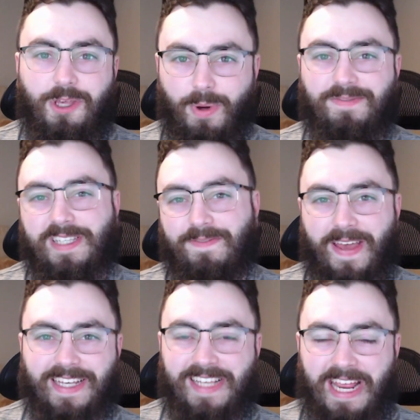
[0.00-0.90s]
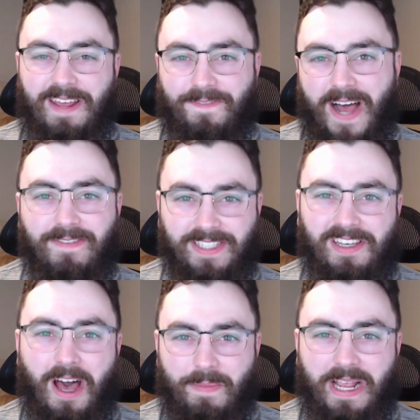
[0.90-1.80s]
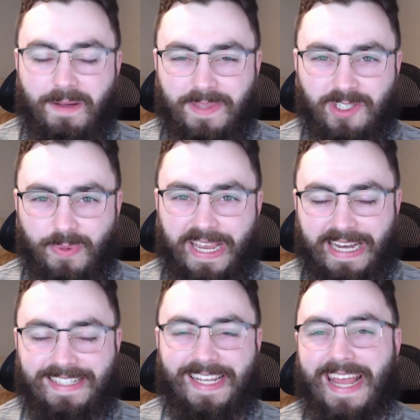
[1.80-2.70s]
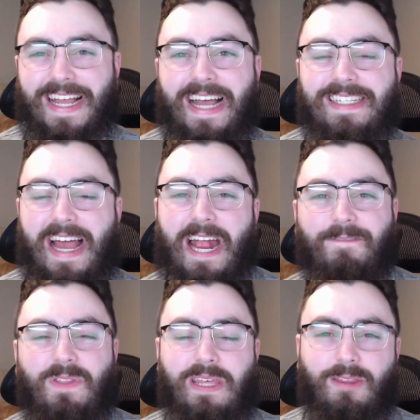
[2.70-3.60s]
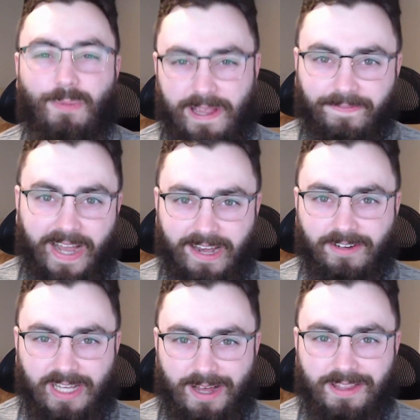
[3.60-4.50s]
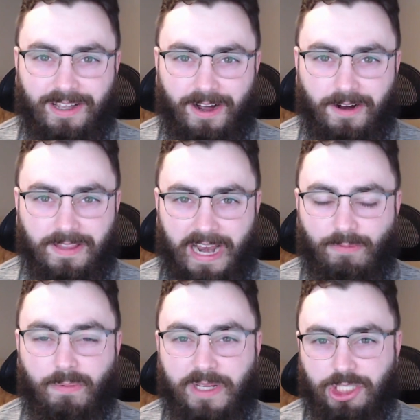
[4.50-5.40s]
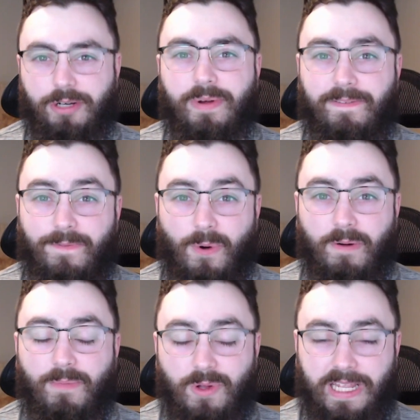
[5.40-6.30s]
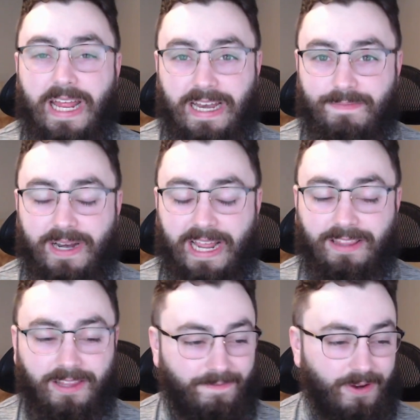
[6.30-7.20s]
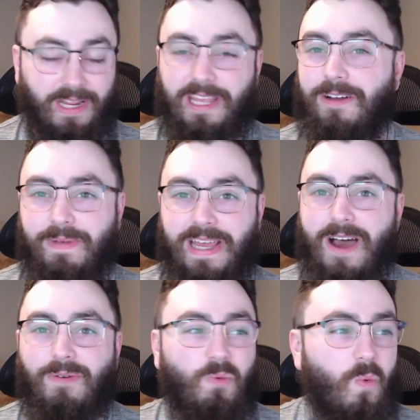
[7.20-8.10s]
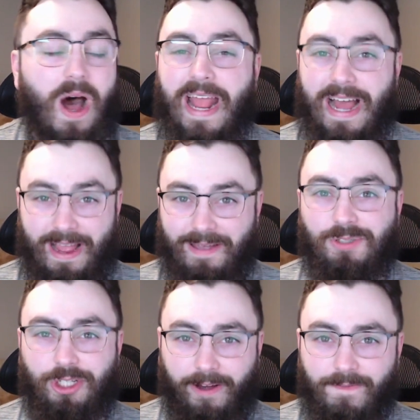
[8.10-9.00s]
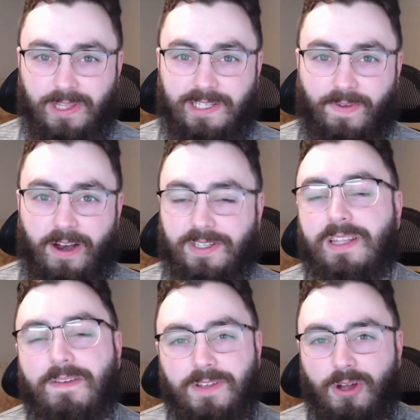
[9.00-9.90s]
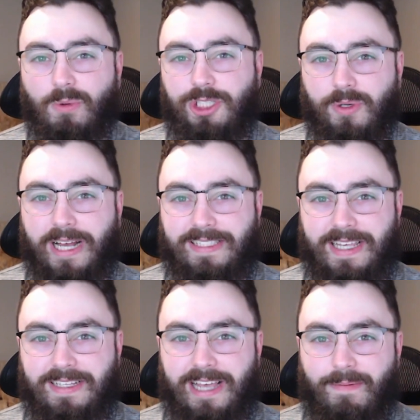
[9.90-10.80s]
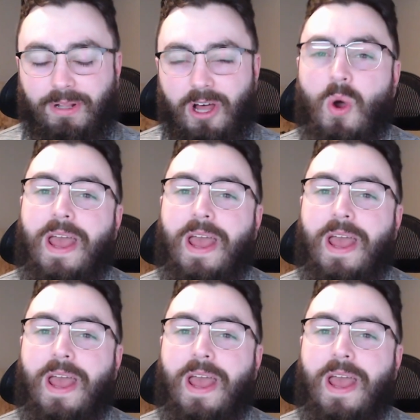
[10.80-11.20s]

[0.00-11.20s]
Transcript: UFC Vegas 85 is coming up this weekend, and today, guys, I have the three fighters on the card that I will be cheering for more than anybody. I'd love for you to hear me out and why I am cheering for these fighters, and love to know what you guys think down below,